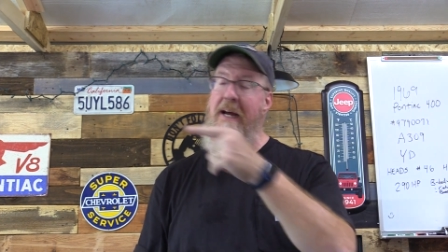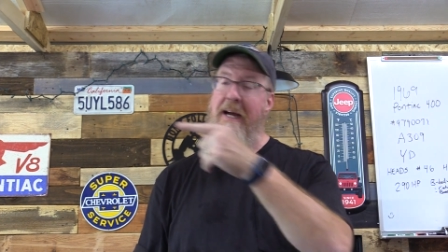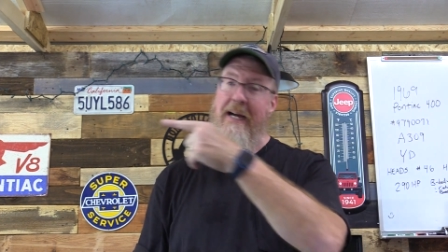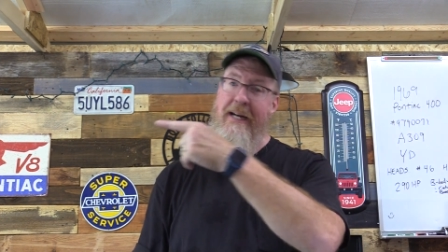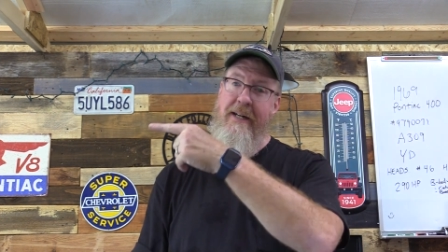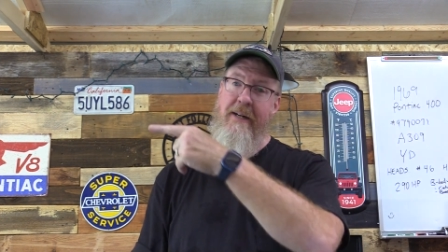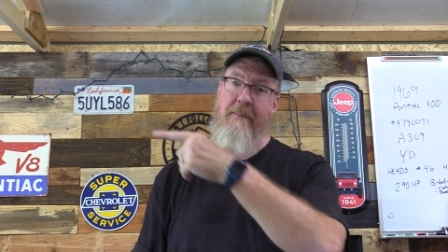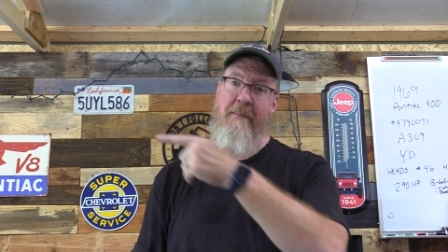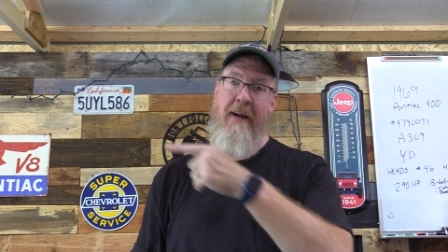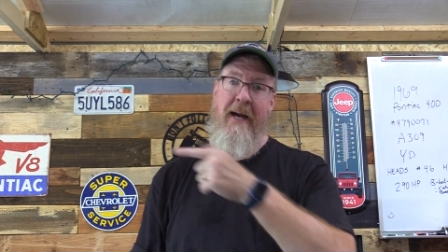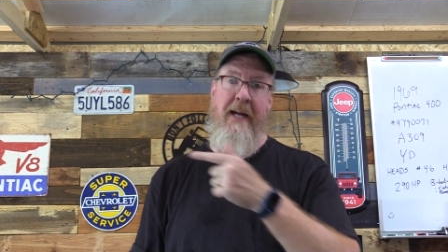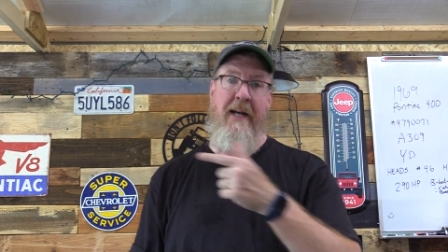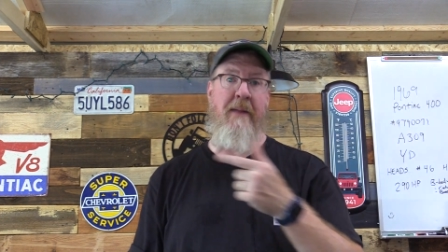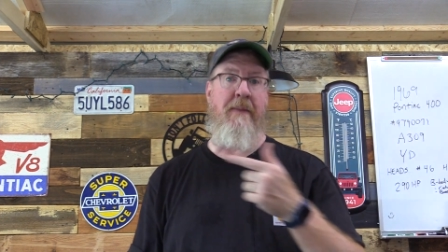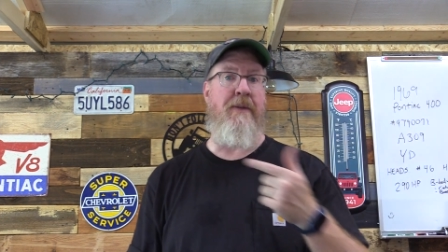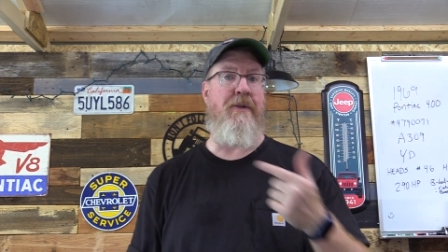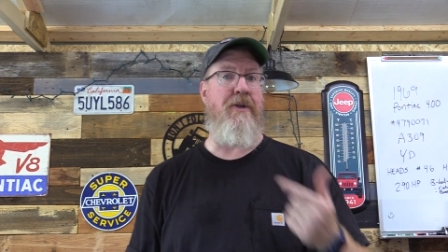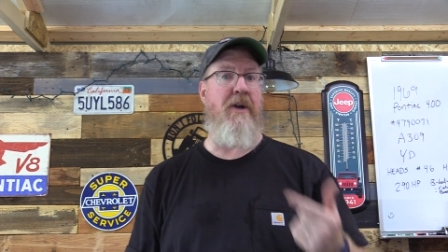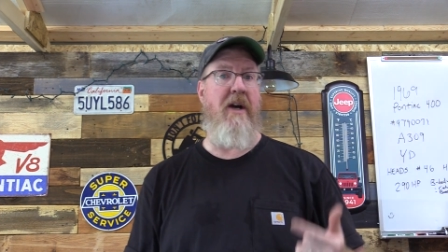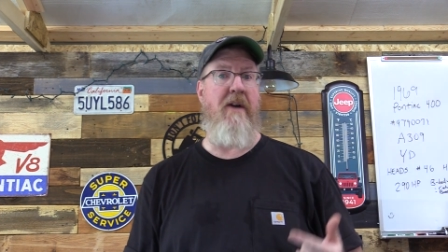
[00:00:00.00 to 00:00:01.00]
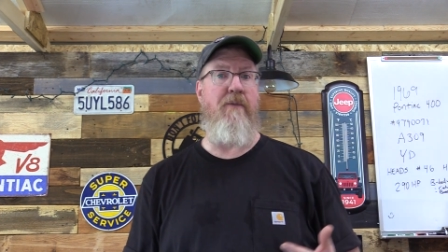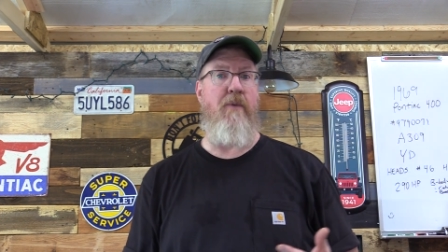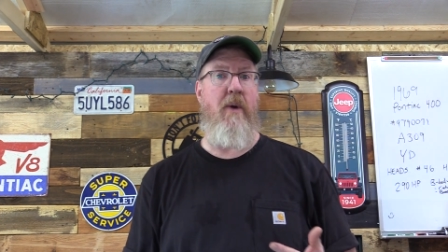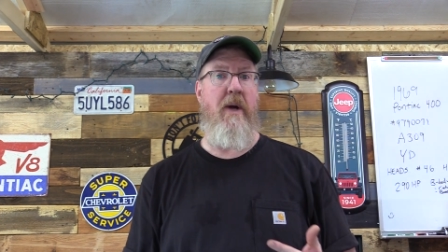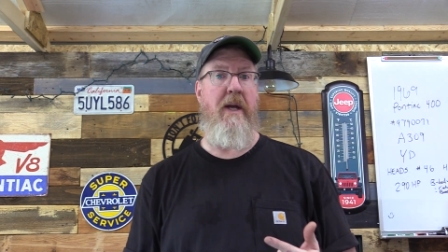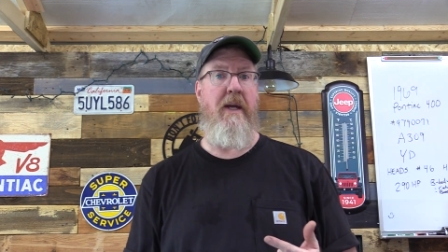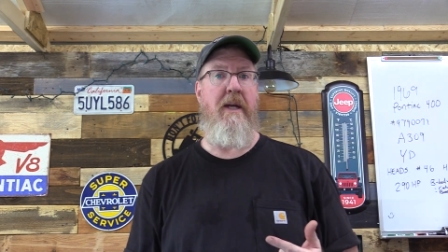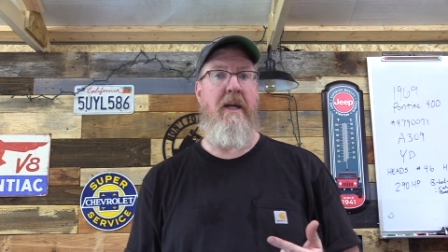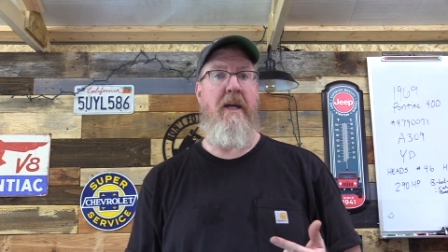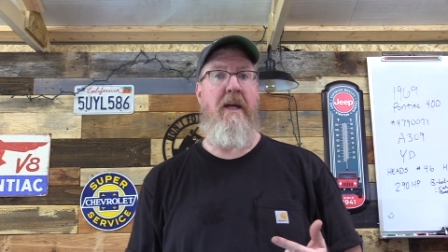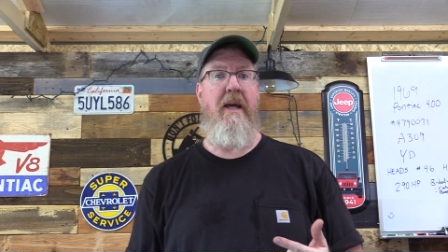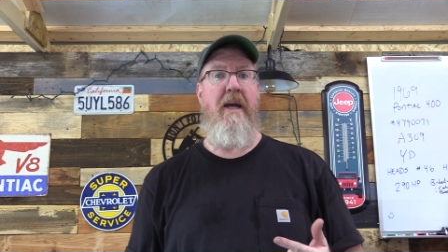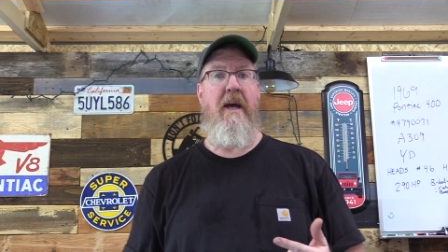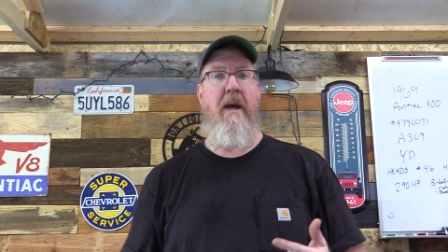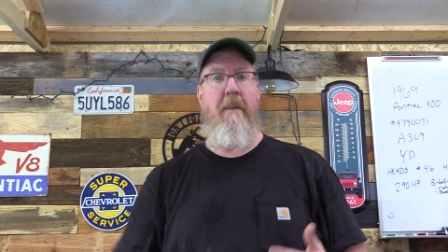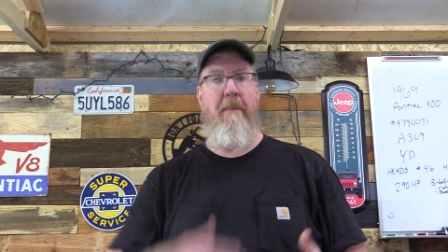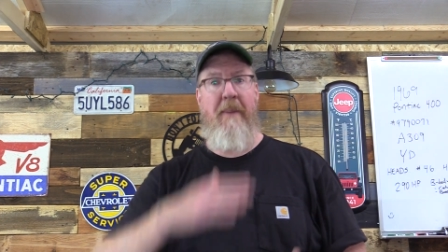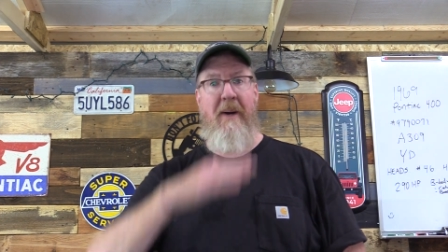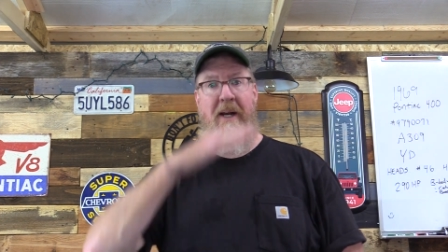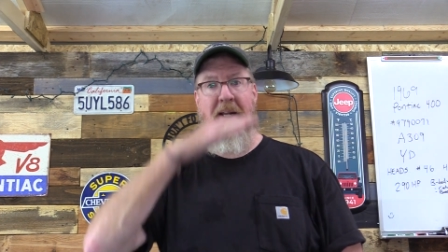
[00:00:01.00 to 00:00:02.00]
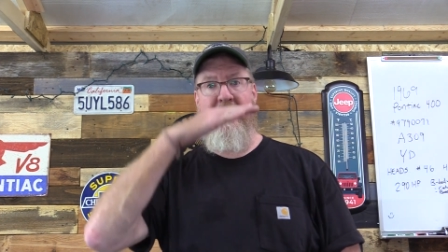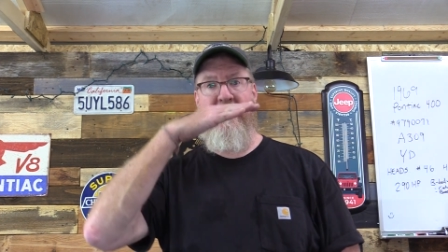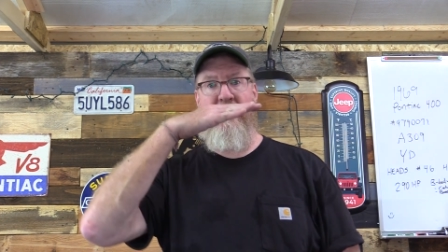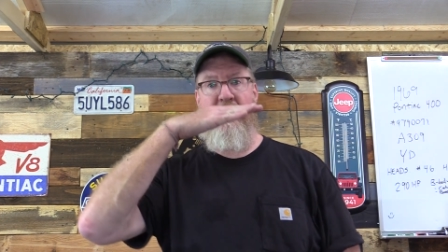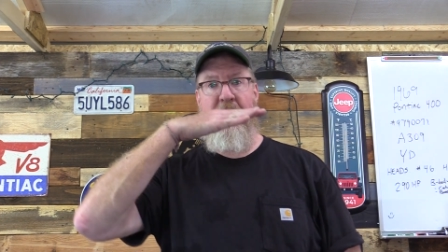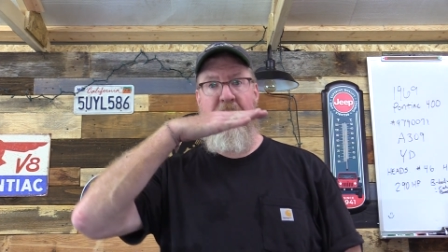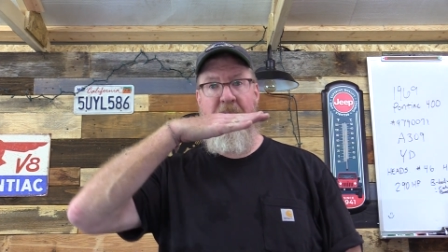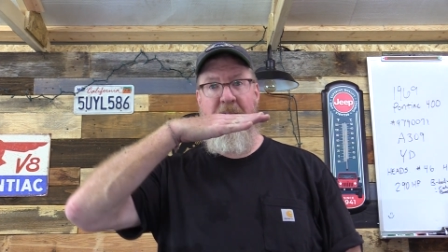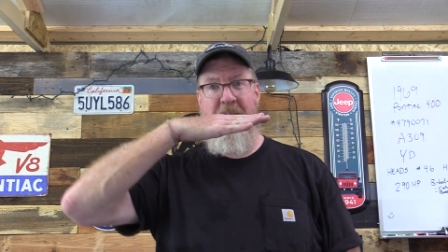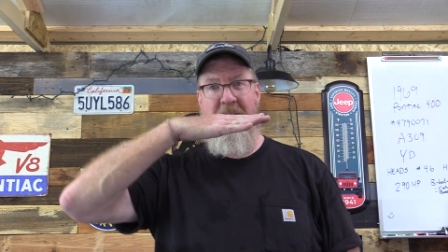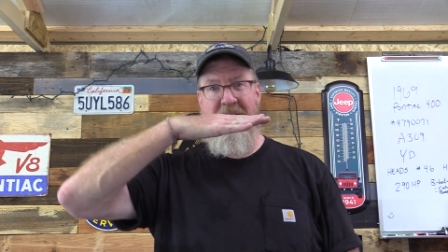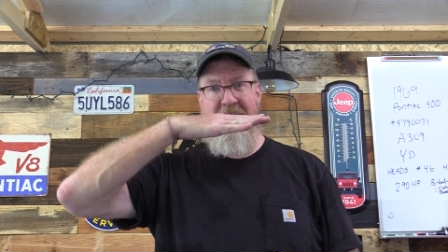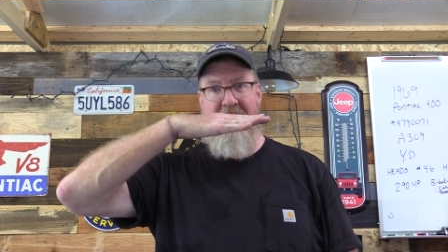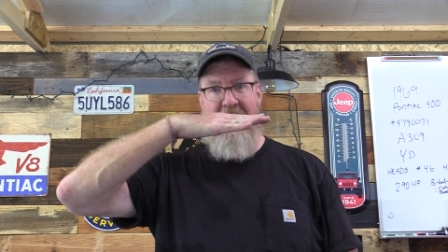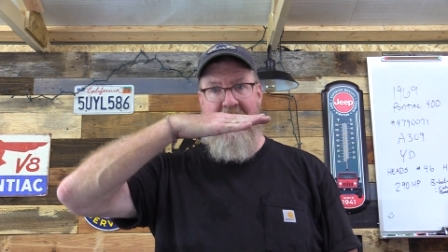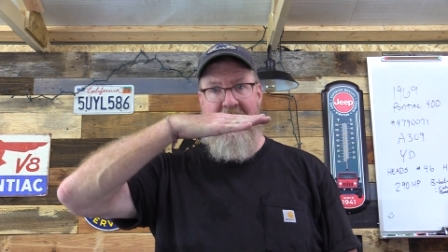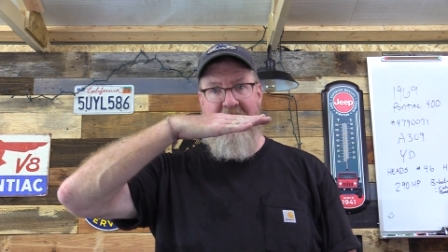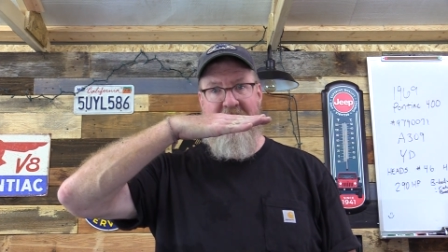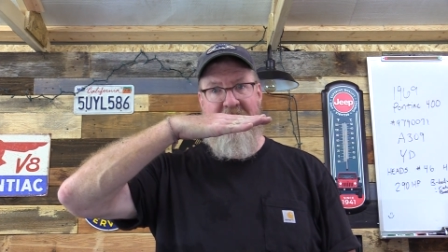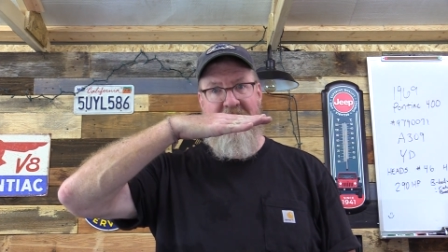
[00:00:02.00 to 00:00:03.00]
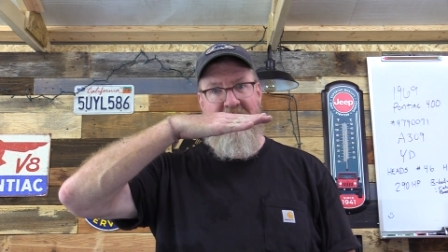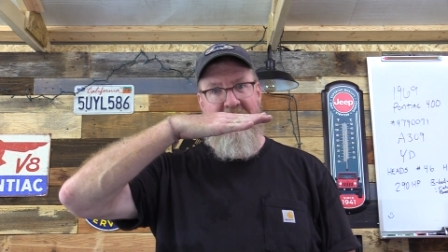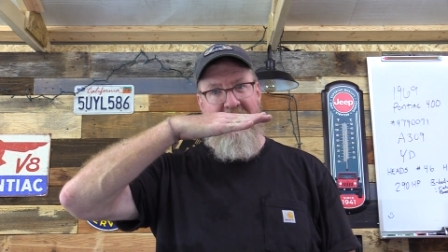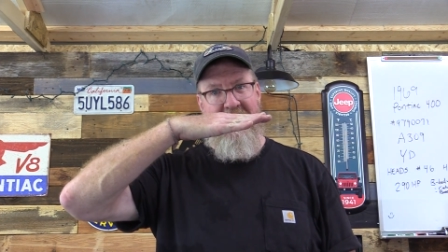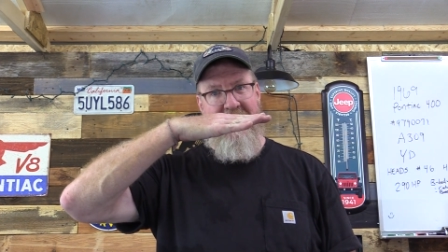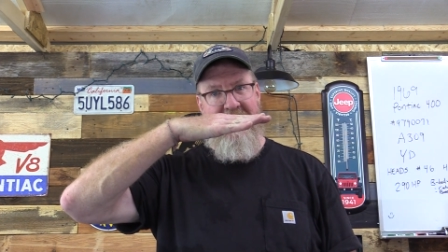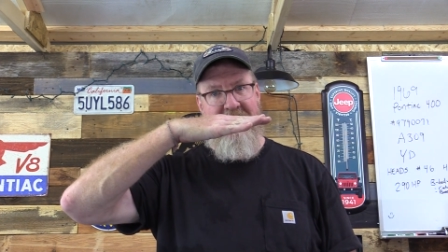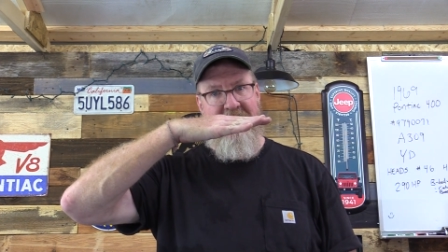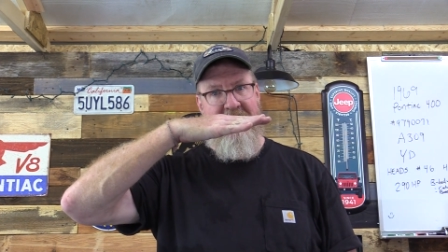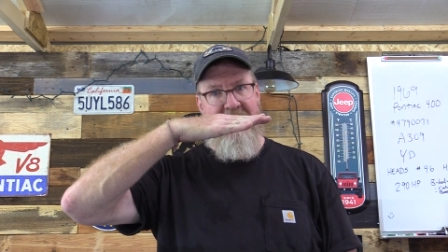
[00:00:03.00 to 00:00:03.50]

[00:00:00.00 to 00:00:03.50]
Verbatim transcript: I did mine in the driveway, but it's it's got a slight,